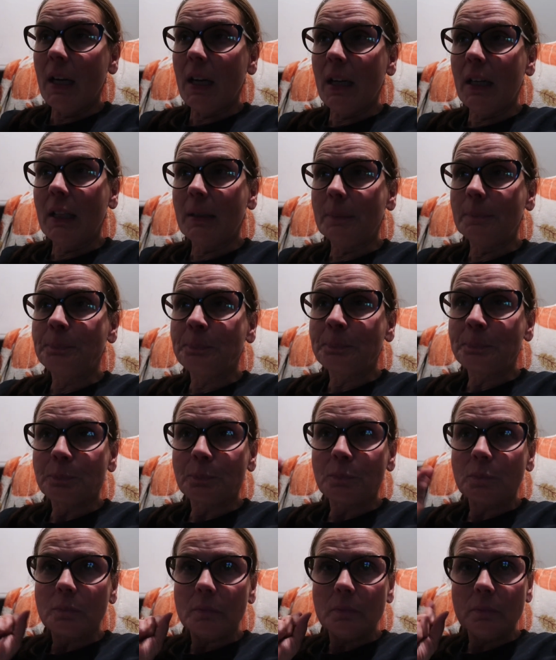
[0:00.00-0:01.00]
Um,
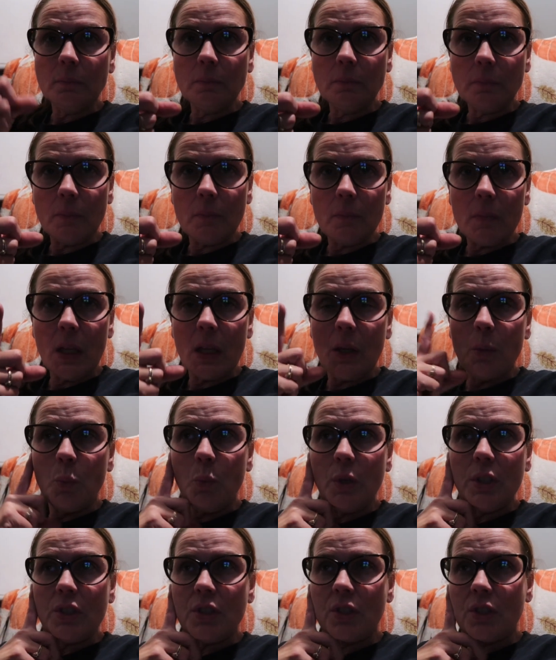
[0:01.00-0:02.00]

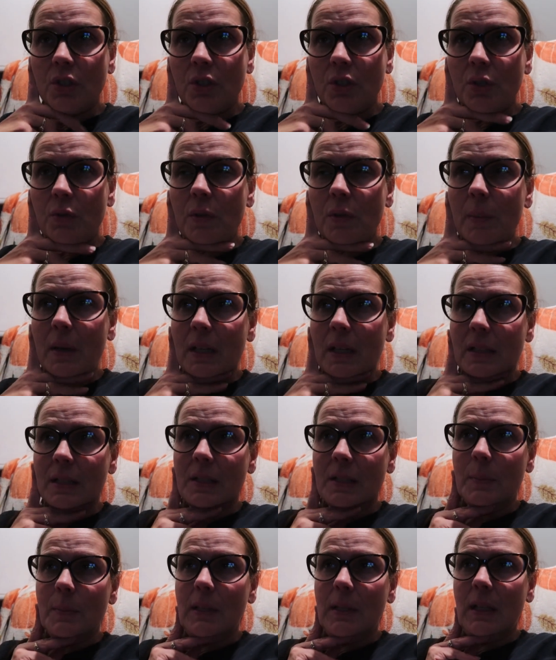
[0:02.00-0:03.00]
which
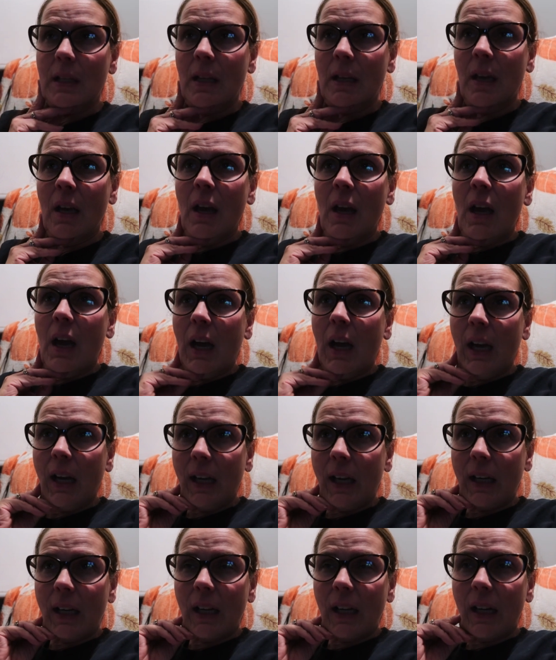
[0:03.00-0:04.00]
reminds me,
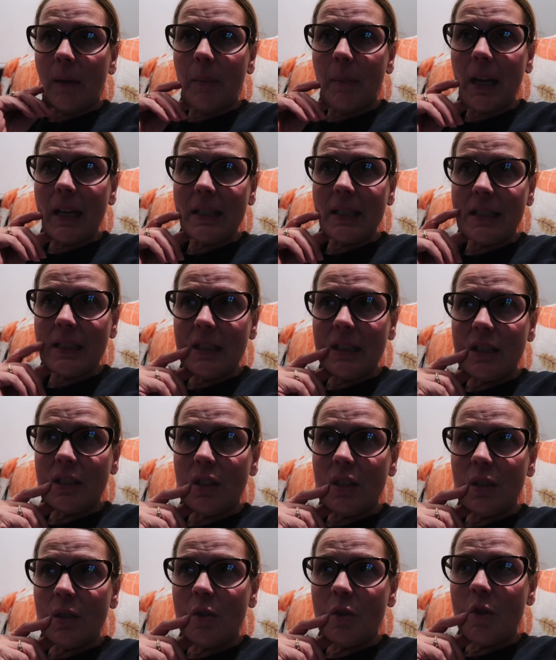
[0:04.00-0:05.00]
um, I did
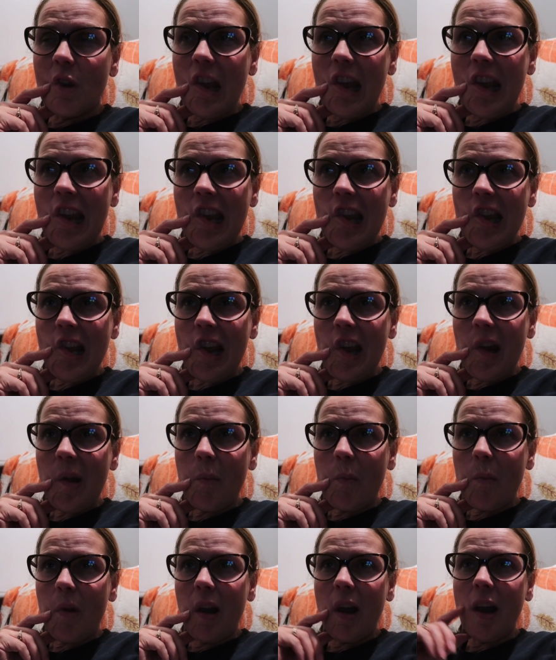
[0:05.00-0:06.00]
do a,
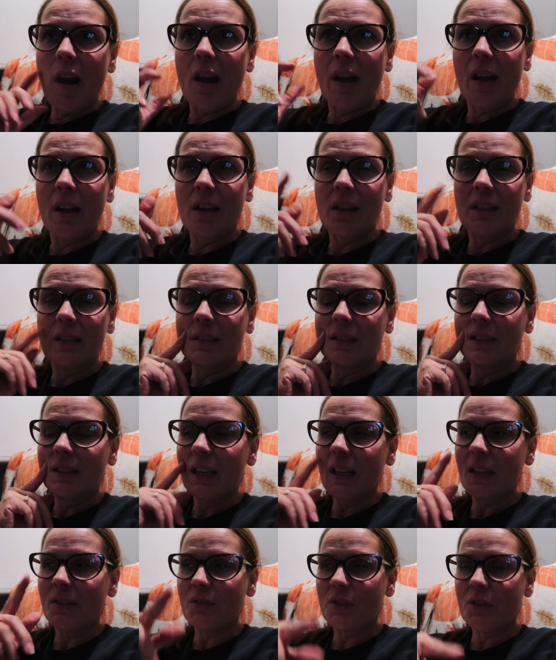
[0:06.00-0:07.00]
um,
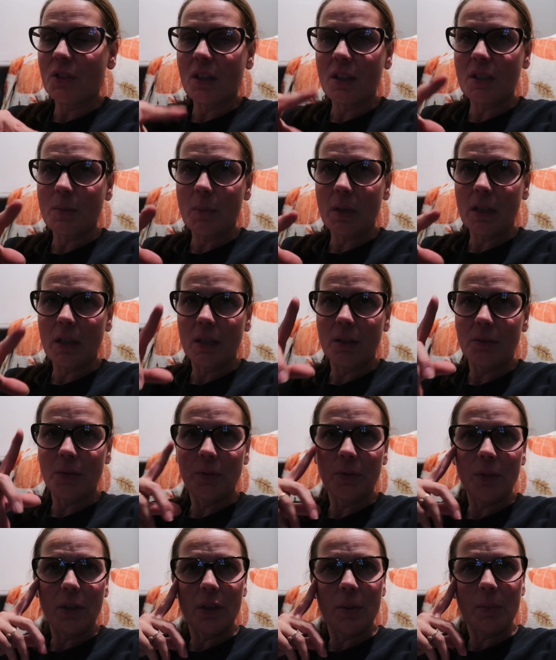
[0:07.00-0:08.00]
as you guys might, if
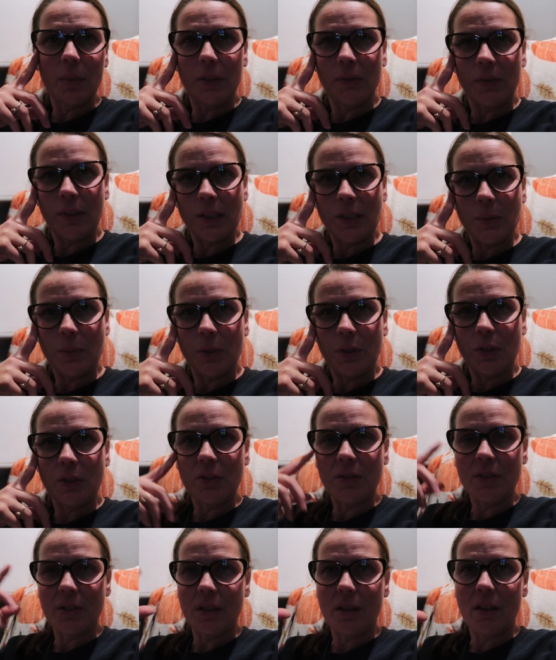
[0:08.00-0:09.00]
you follow my Facebook,
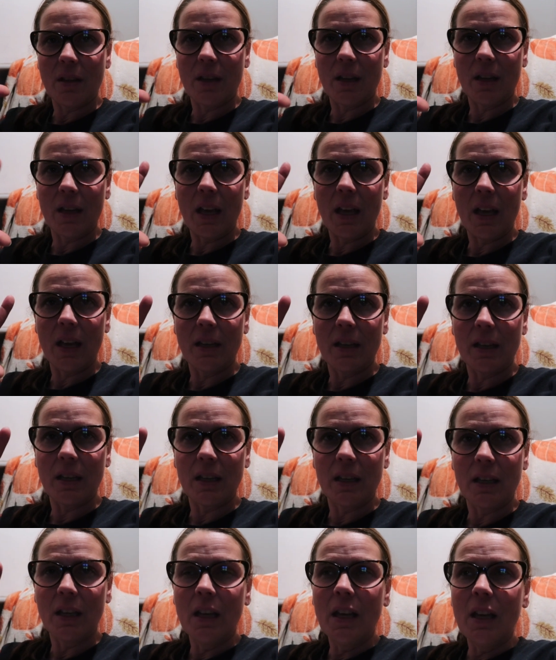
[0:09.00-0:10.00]
you'll see that I had
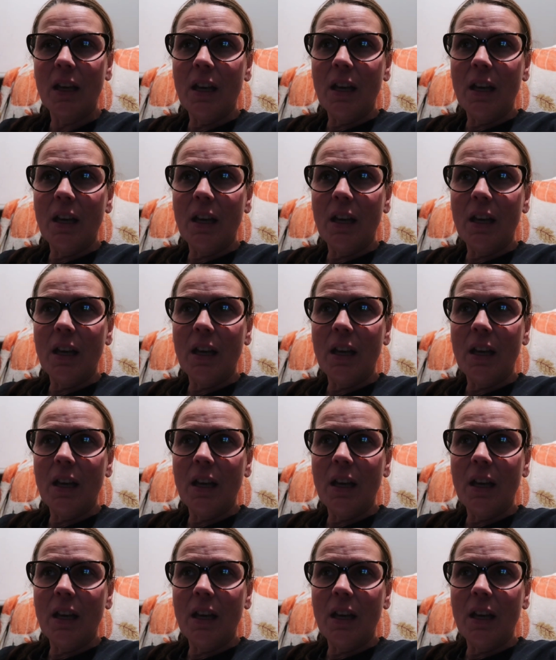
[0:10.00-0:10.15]
a,